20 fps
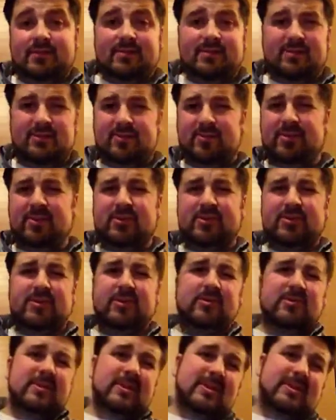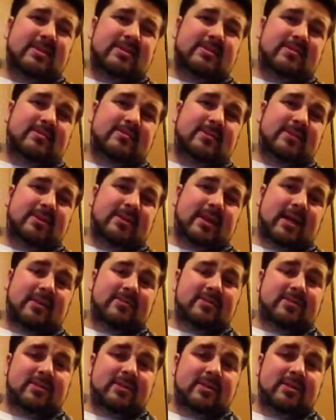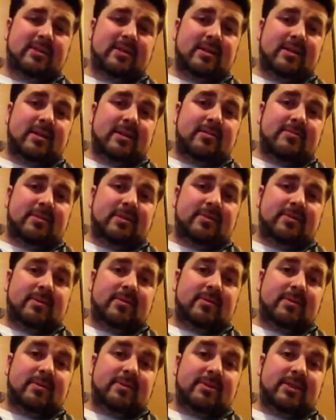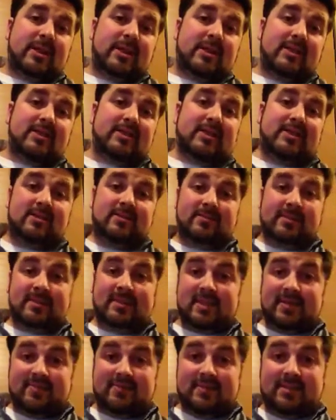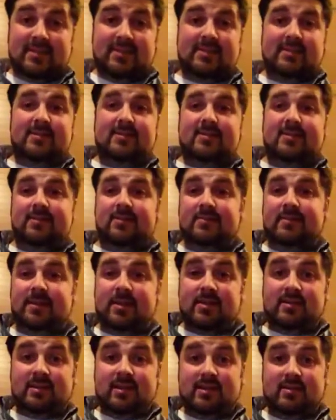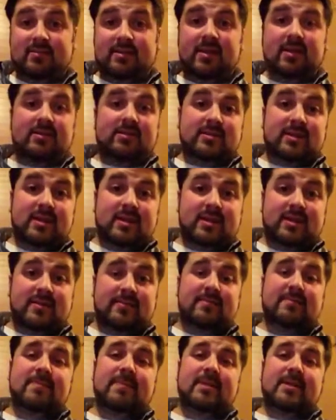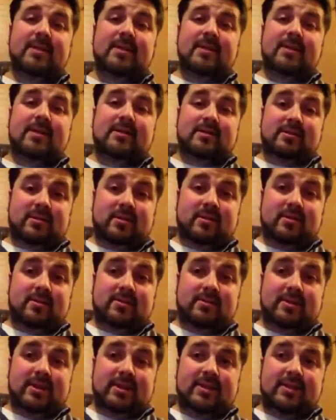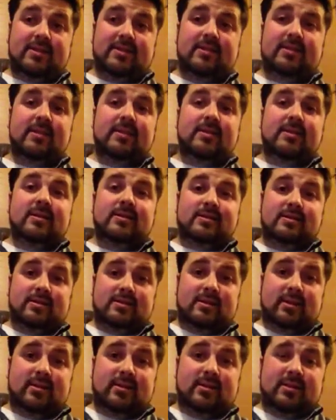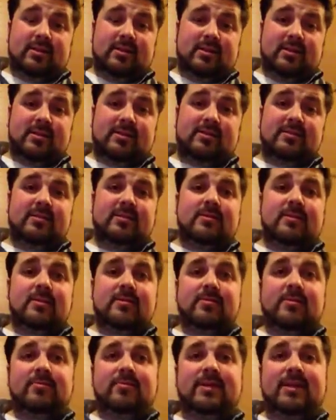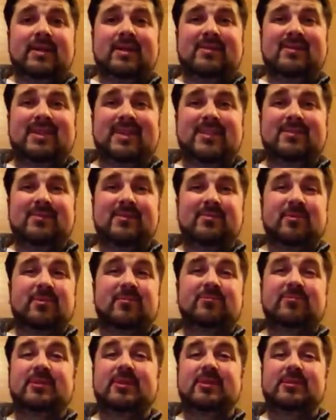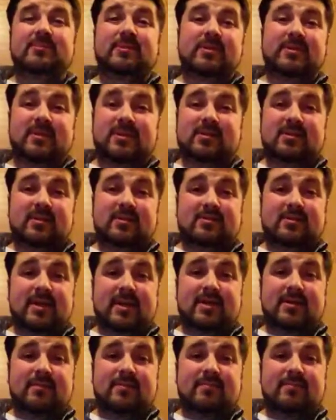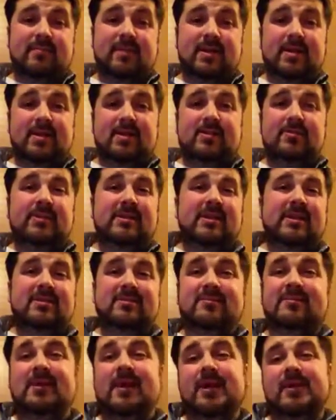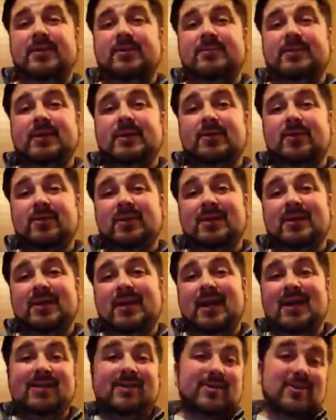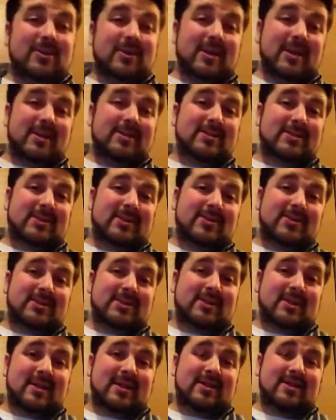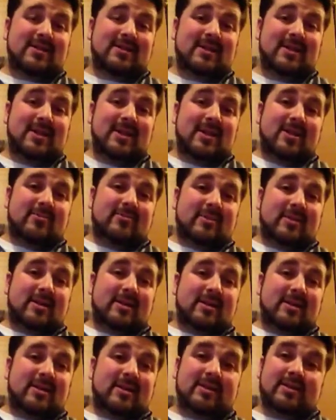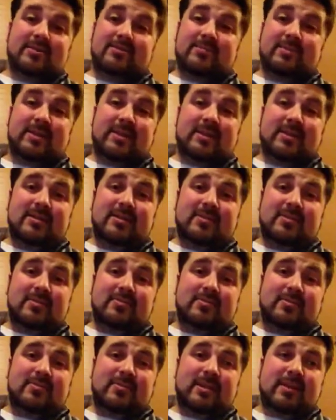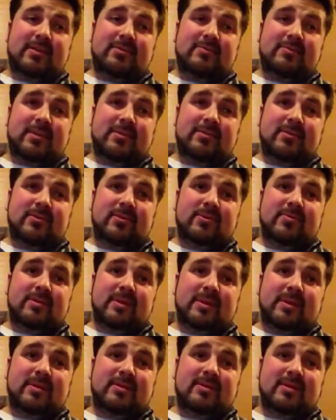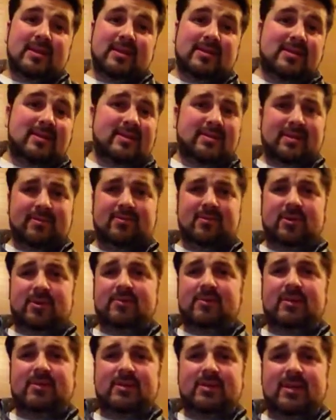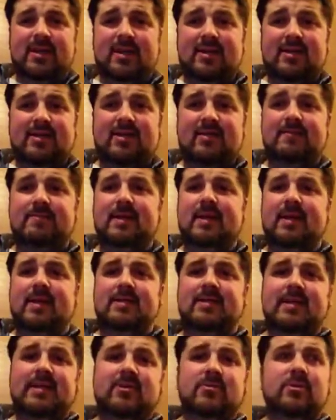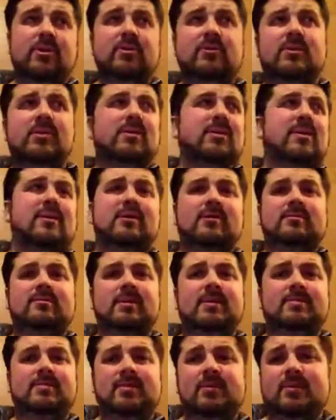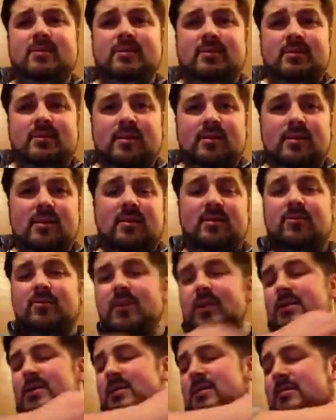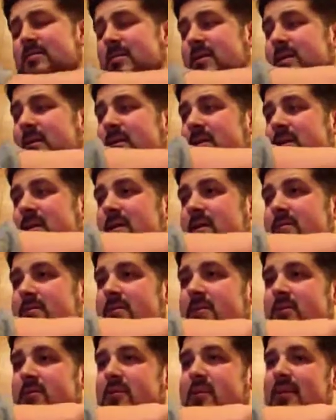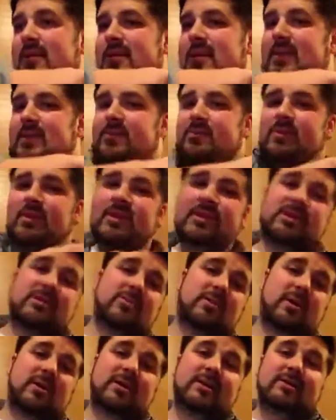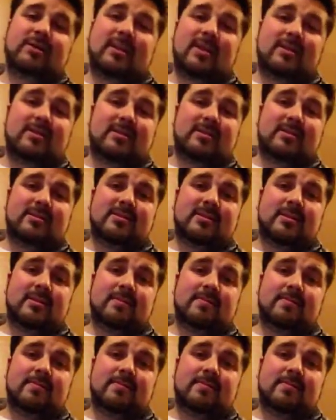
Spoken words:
Those words don't really fully capture it. People who are J's like to be definite, tend to be on time, concrete, solid things. Where P's like to be more free spirits and random. We tend to value being highly organized in our society. But listen, people who are P's, they can have more spontaneity. They can work with a lot of people all at once. So each one of these qualities has its